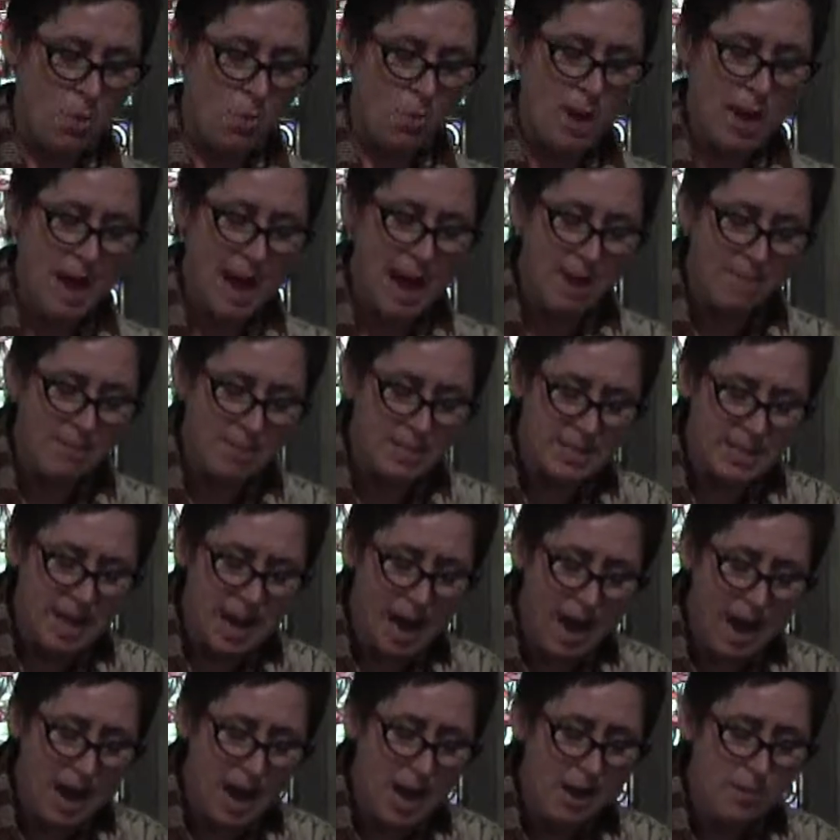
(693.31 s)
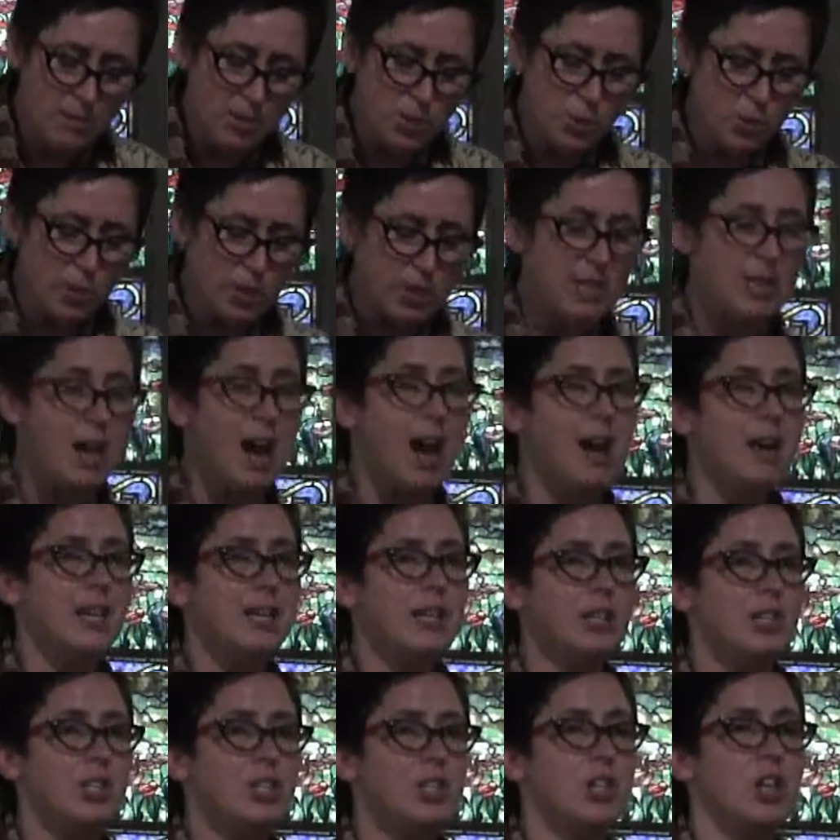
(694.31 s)
We have a time to
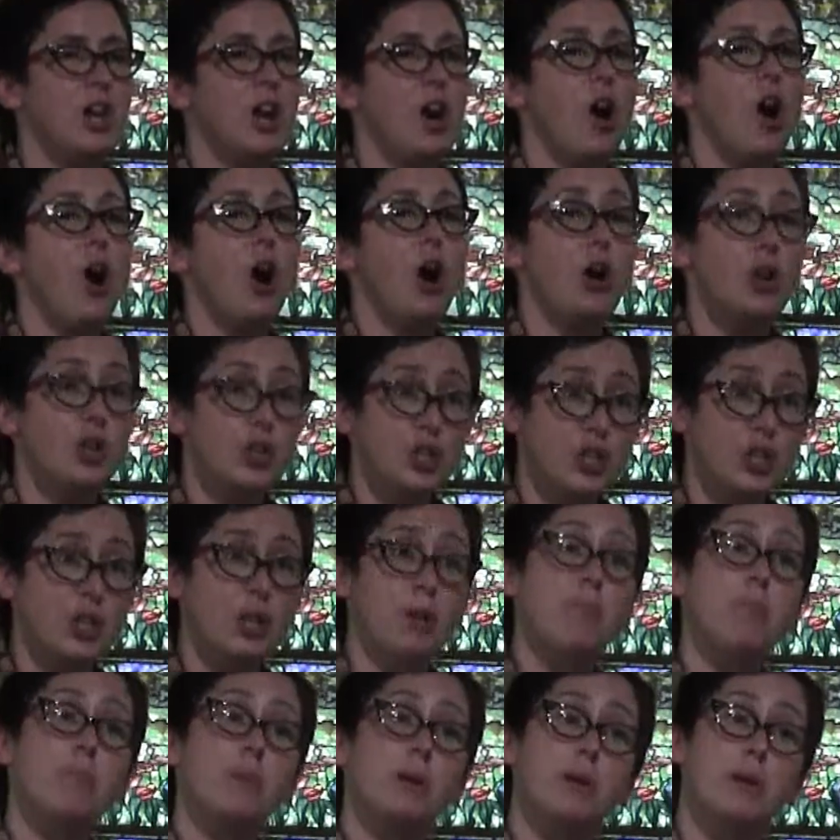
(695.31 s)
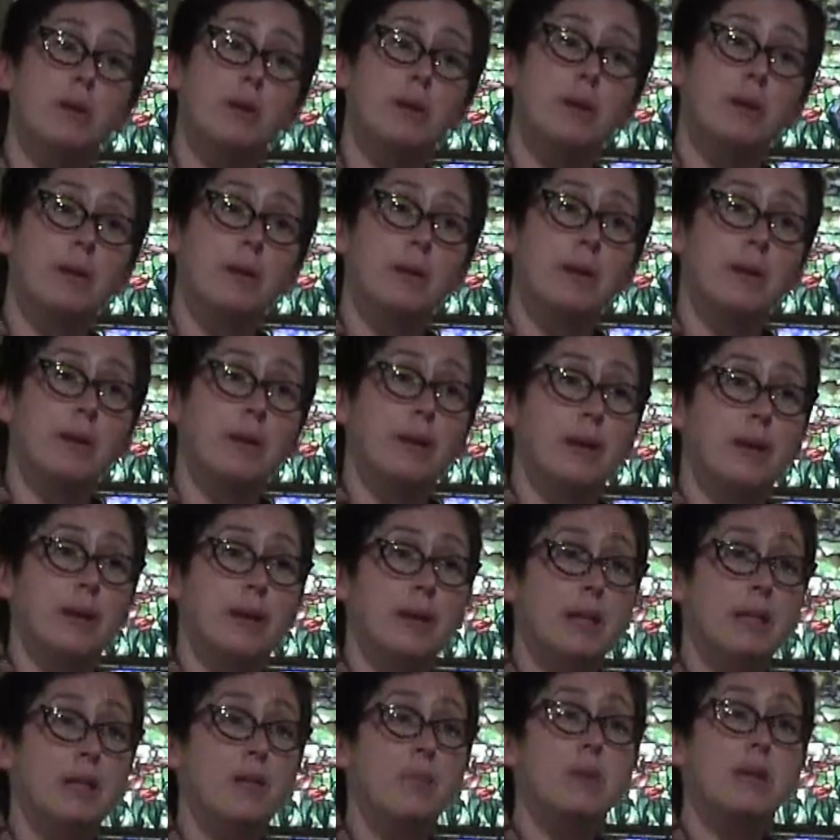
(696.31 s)
acknowledge hardship
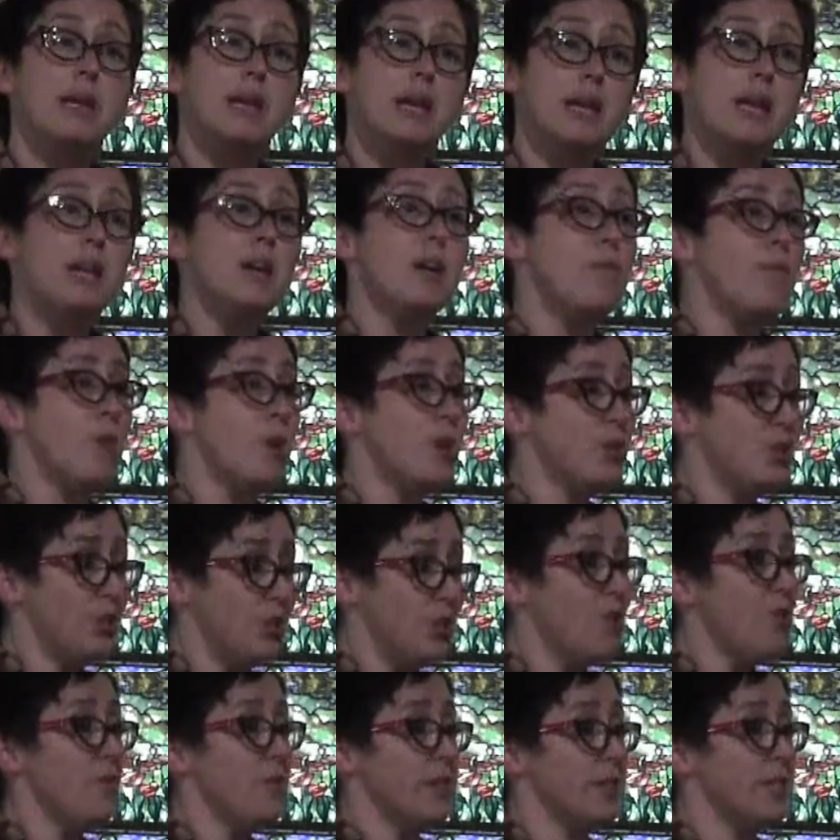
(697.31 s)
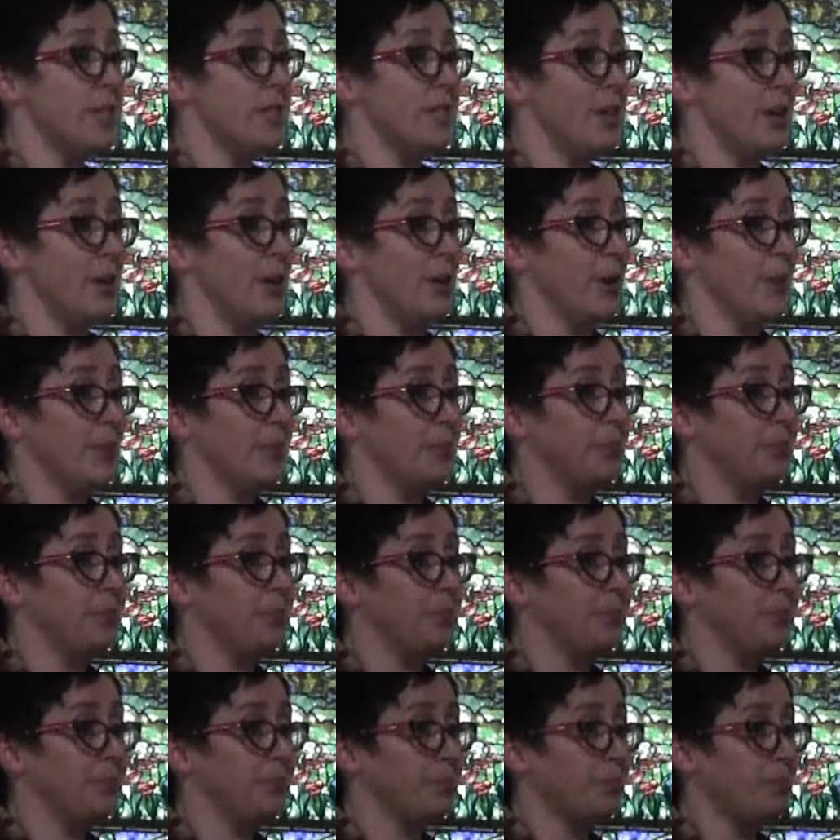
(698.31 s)
in the beginning of our service here,
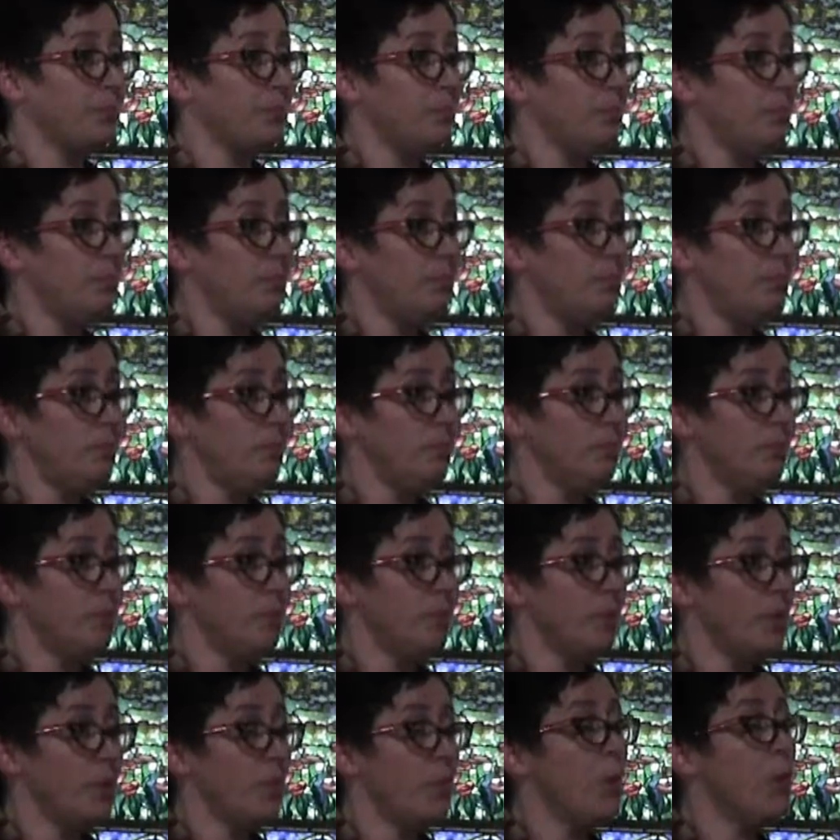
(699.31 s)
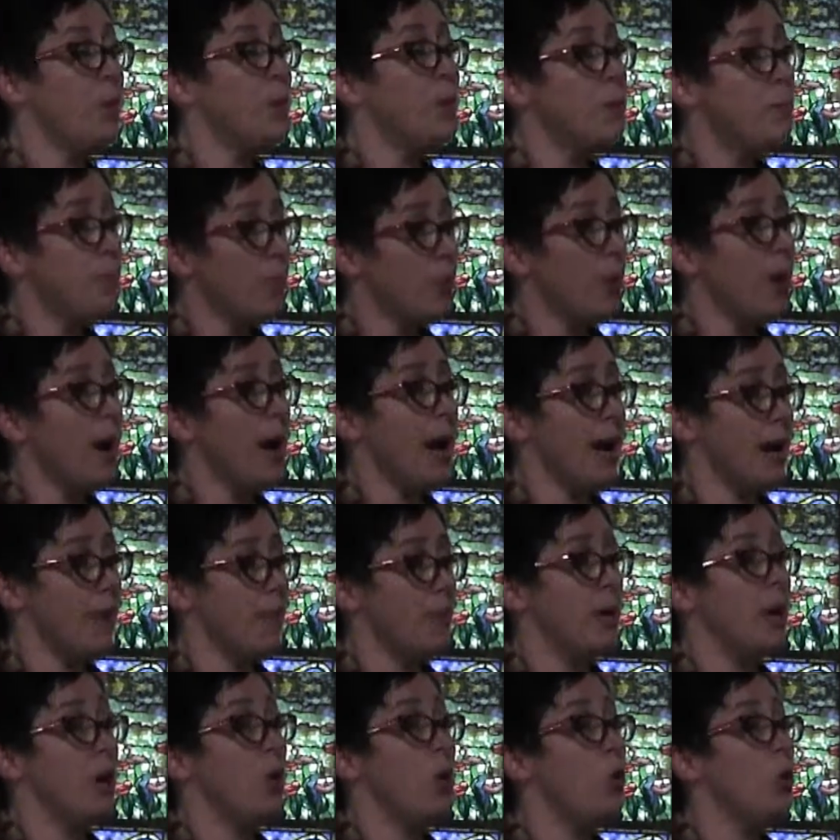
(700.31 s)
where we
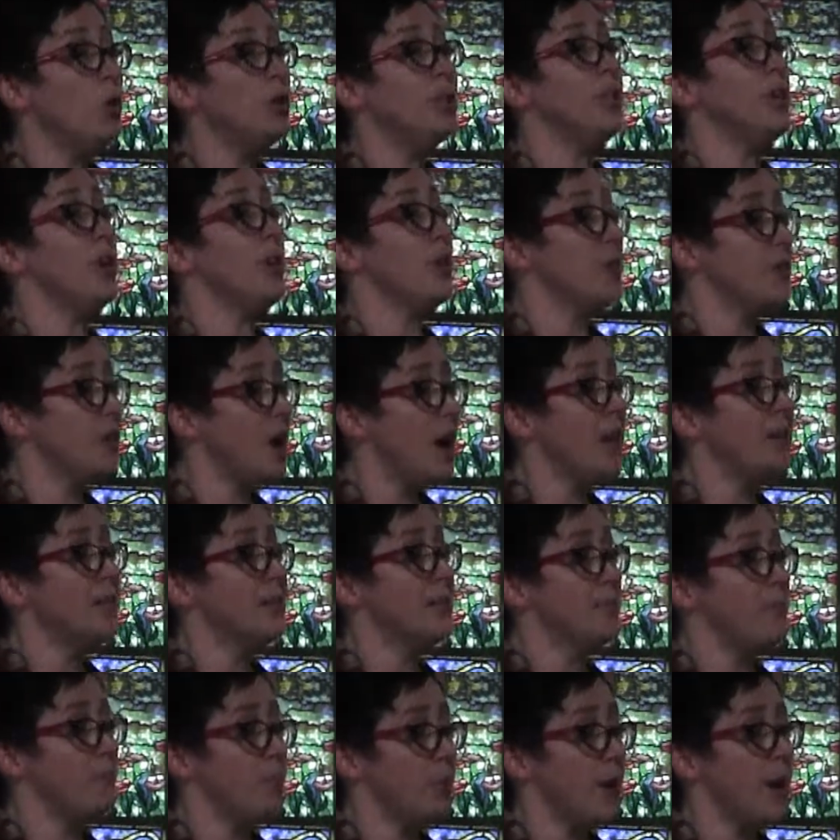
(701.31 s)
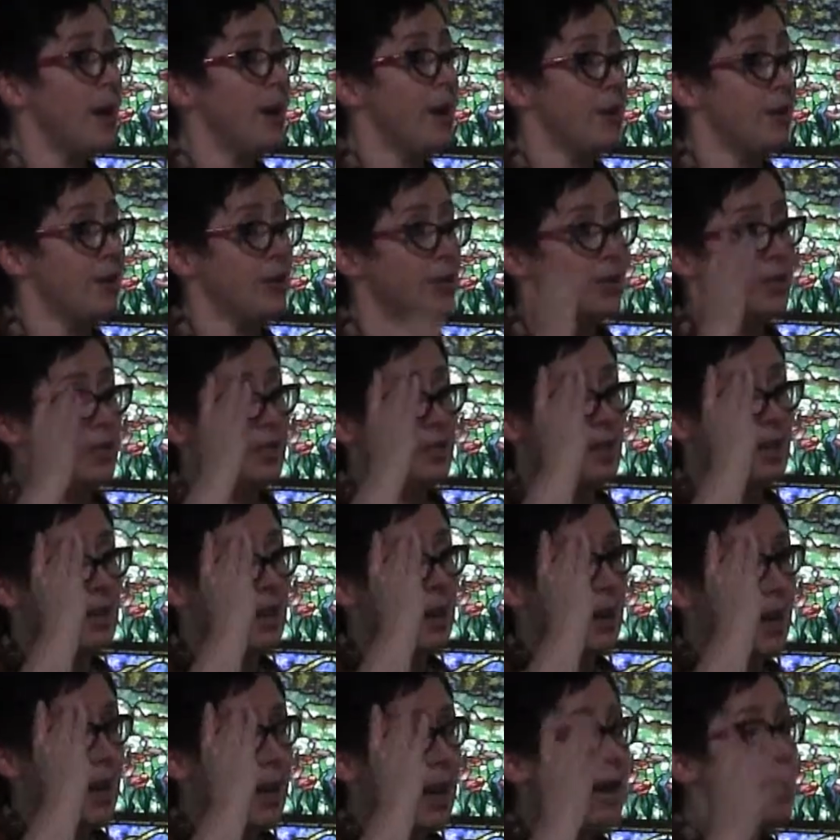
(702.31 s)
pray. We hold in our thoughts and
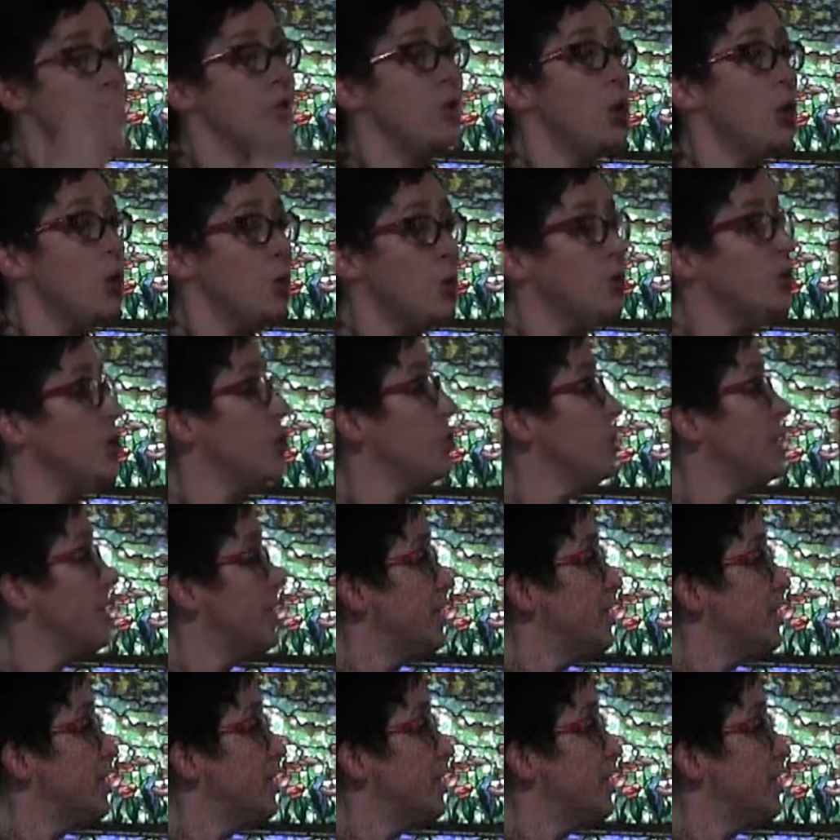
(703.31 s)
prayers. And those